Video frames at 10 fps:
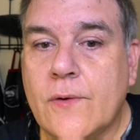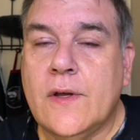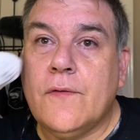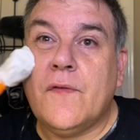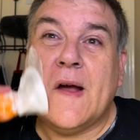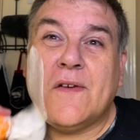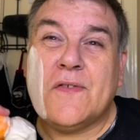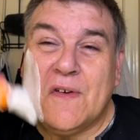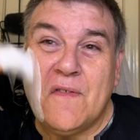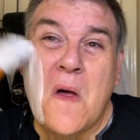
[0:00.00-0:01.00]
the effects
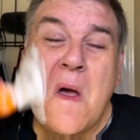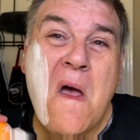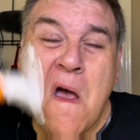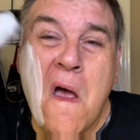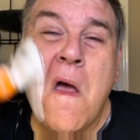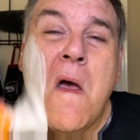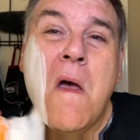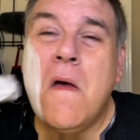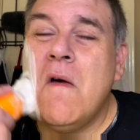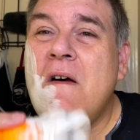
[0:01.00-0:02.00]
of
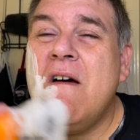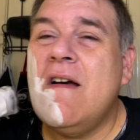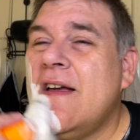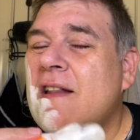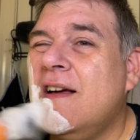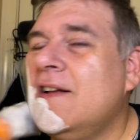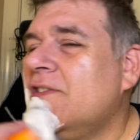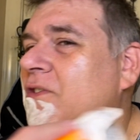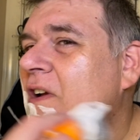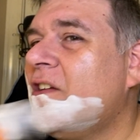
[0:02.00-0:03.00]
headline
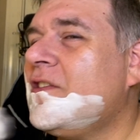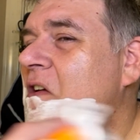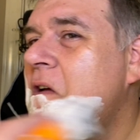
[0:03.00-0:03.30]
stress.